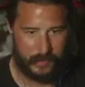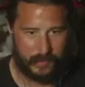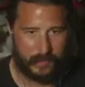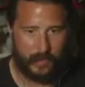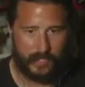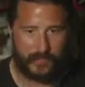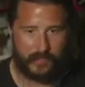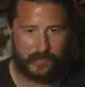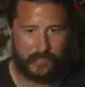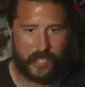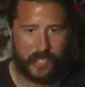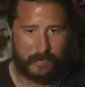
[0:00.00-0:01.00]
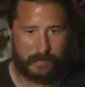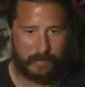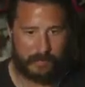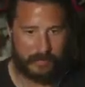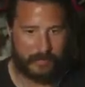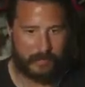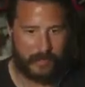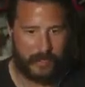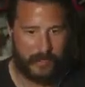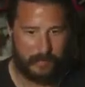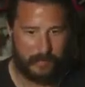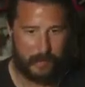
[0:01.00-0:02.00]
Oh, that's a stop.
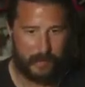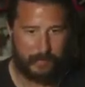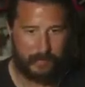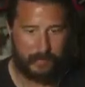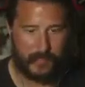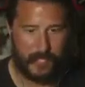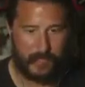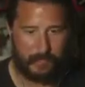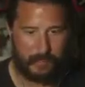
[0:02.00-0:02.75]
That's a beautiful stop.